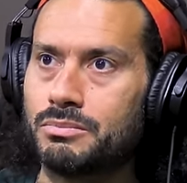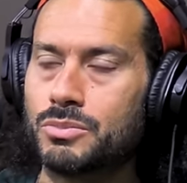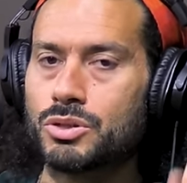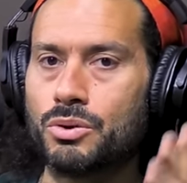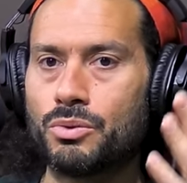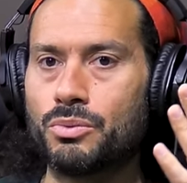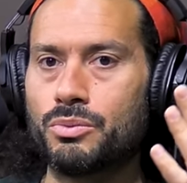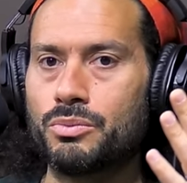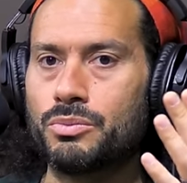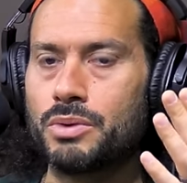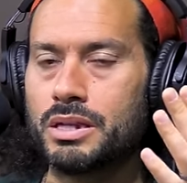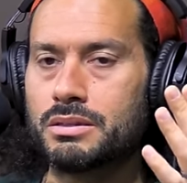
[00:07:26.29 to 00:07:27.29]
So
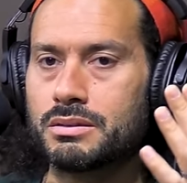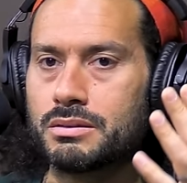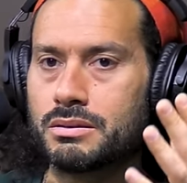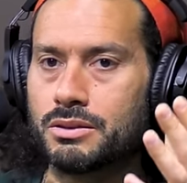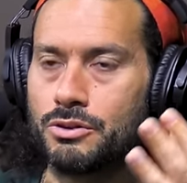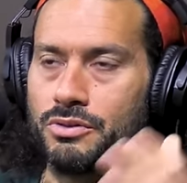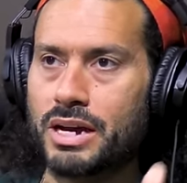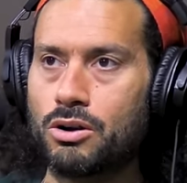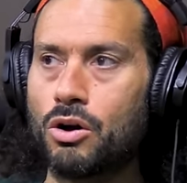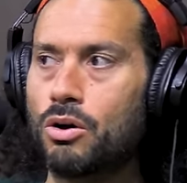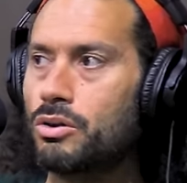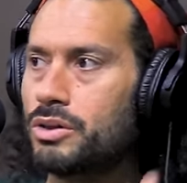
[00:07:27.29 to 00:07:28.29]
it's you got
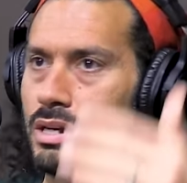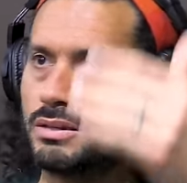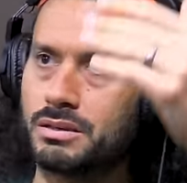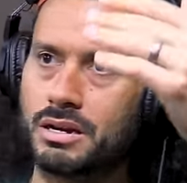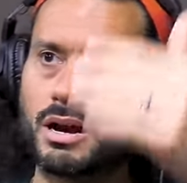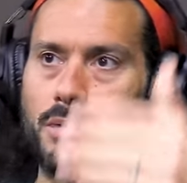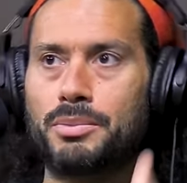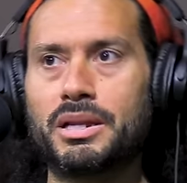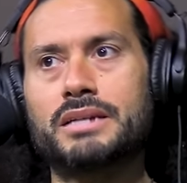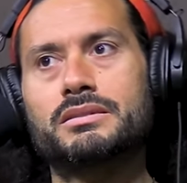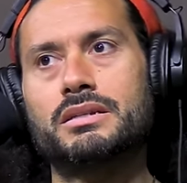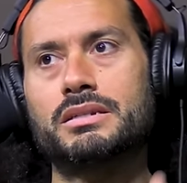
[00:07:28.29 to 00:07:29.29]
all these
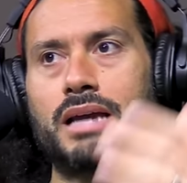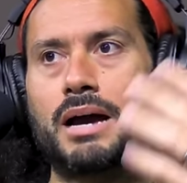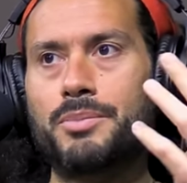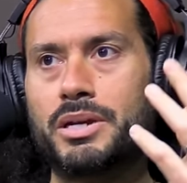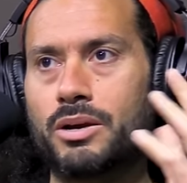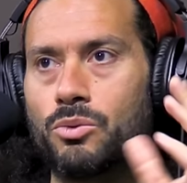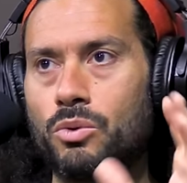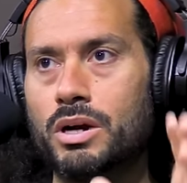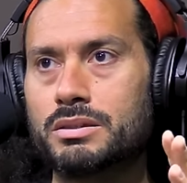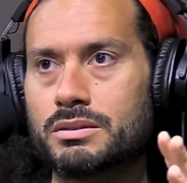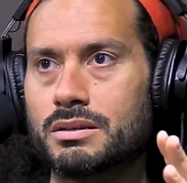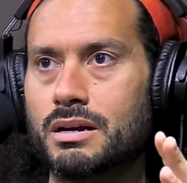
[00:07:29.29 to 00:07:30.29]
complexities happening at
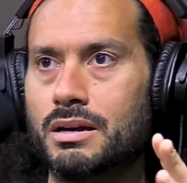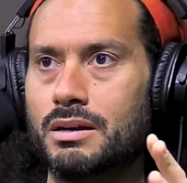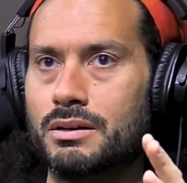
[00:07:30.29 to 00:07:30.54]
once.